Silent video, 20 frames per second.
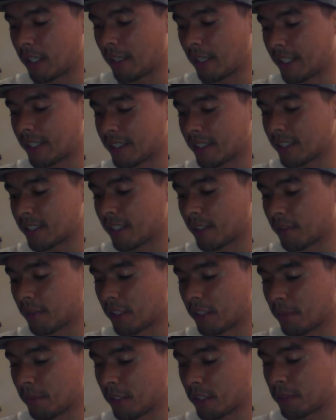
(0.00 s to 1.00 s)
existed
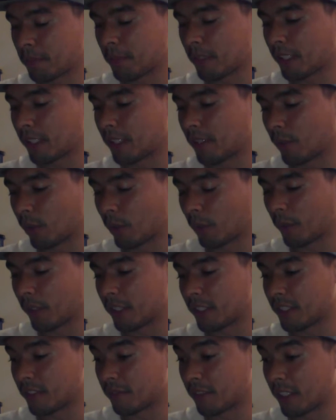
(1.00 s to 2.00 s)
for the most part, or
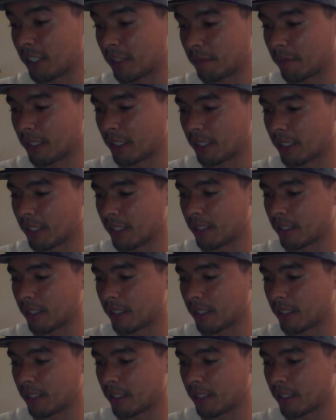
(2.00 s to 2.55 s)
were in development